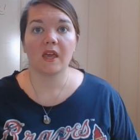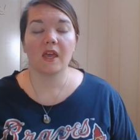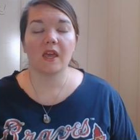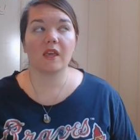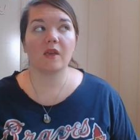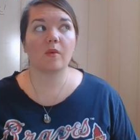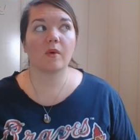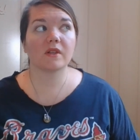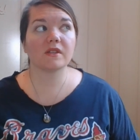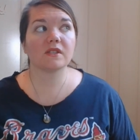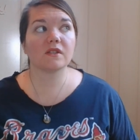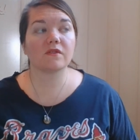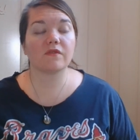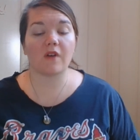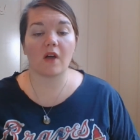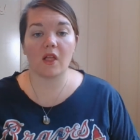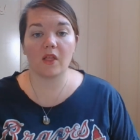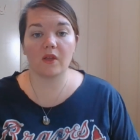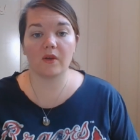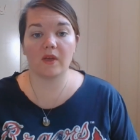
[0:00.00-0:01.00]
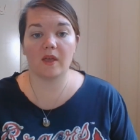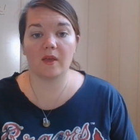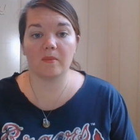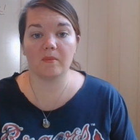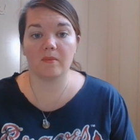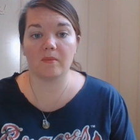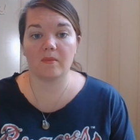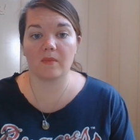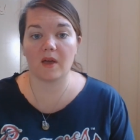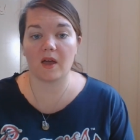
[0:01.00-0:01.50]
He wants to follow
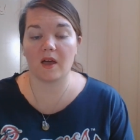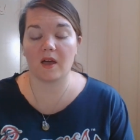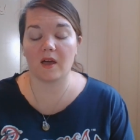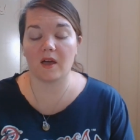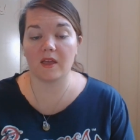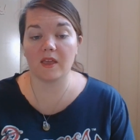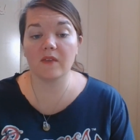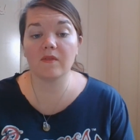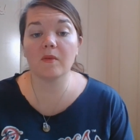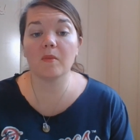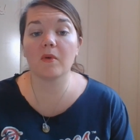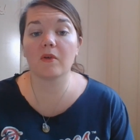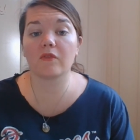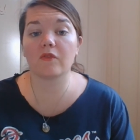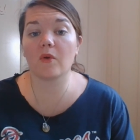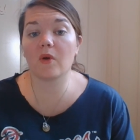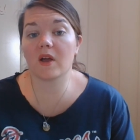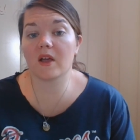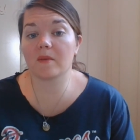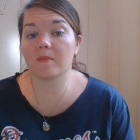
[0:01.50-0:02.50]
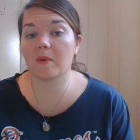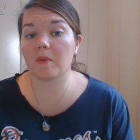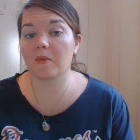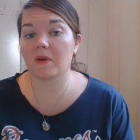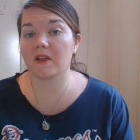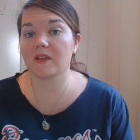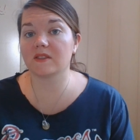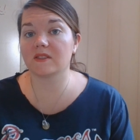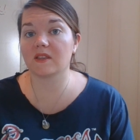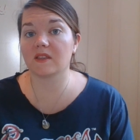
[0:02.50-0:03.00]
him. Uh, even before,
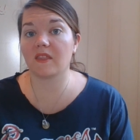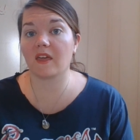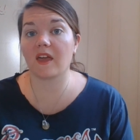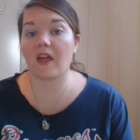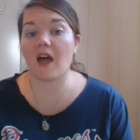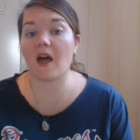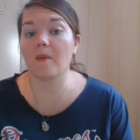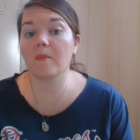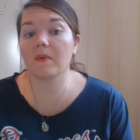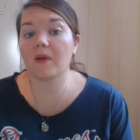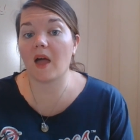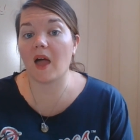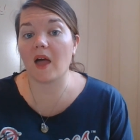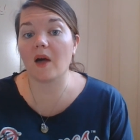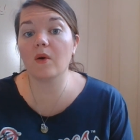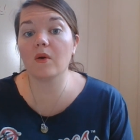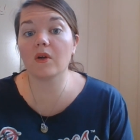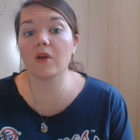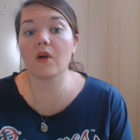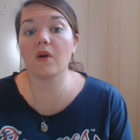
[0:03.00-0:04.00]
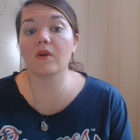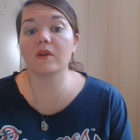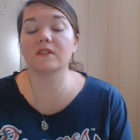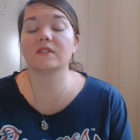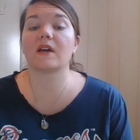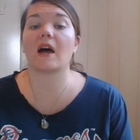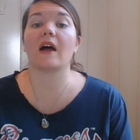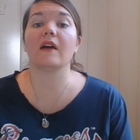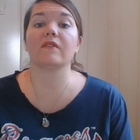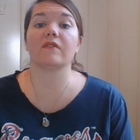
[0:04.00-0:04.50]
remember, he said, like, I'm, I'll go and
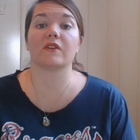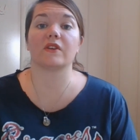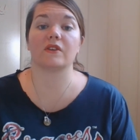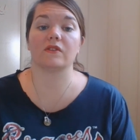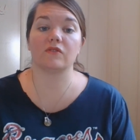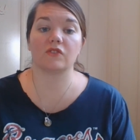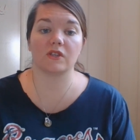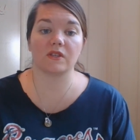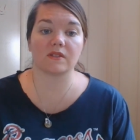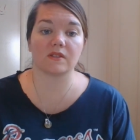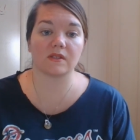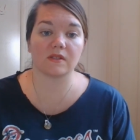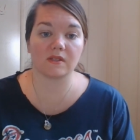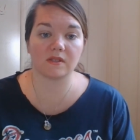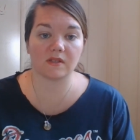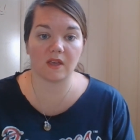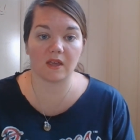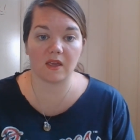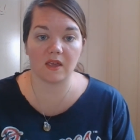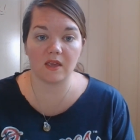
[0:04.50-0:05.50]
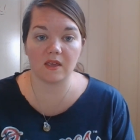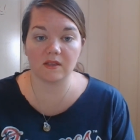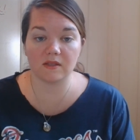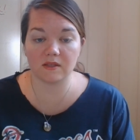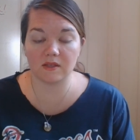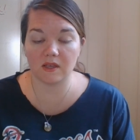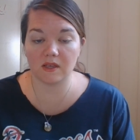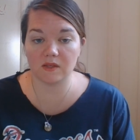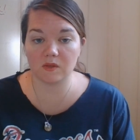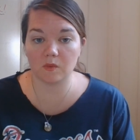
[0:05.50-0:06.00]
die for you, Jesus. Like,
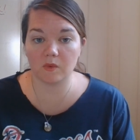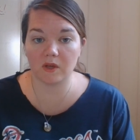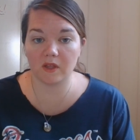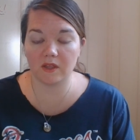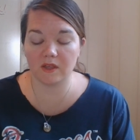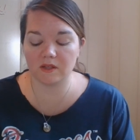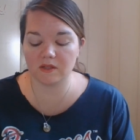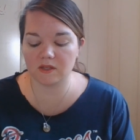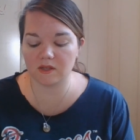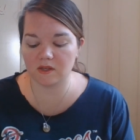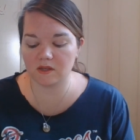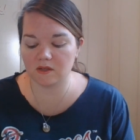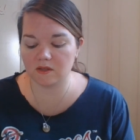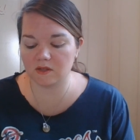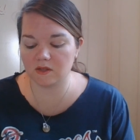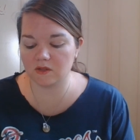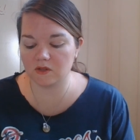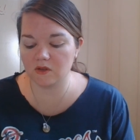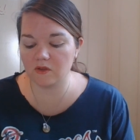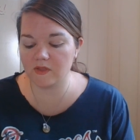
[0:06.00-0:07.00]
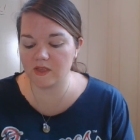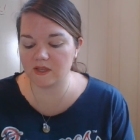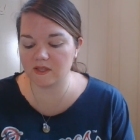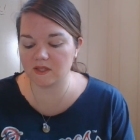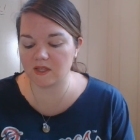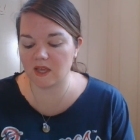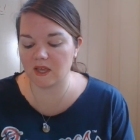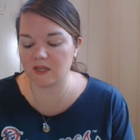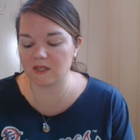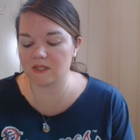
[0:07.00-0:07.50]
he's, he's willing to, to do these
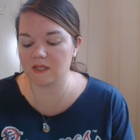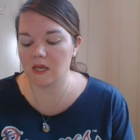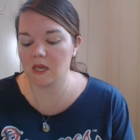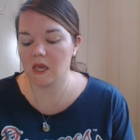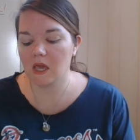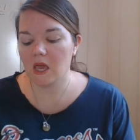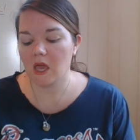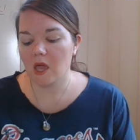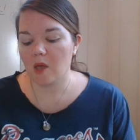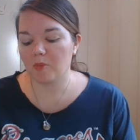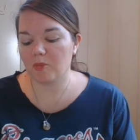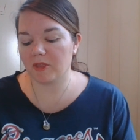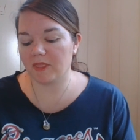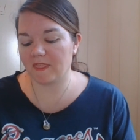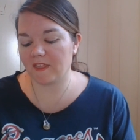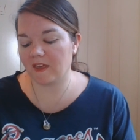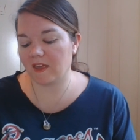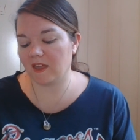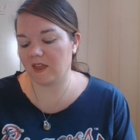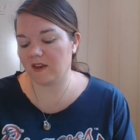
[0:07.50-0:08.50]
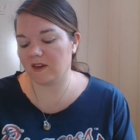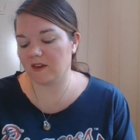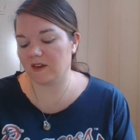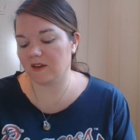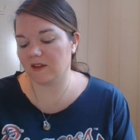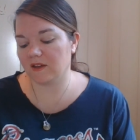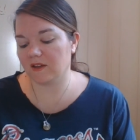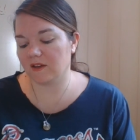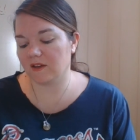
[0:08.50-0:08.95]
things. But then